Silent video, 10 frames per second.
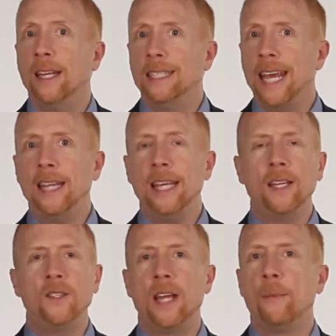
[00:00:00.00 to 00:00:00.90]
Take the
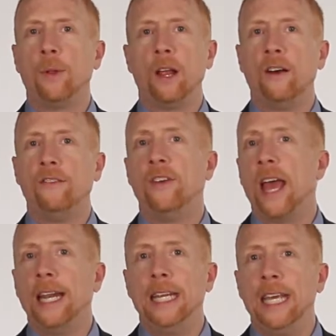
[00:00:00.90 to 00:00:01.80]
example of
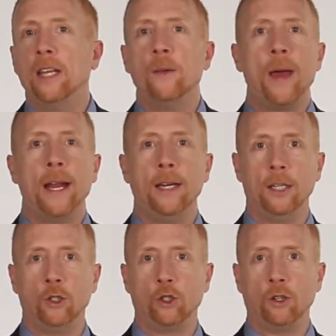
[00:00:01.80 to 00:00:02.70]
an independent
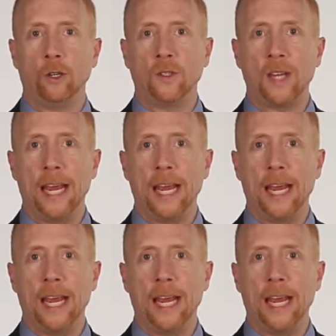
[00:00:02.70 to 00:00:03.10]
insurance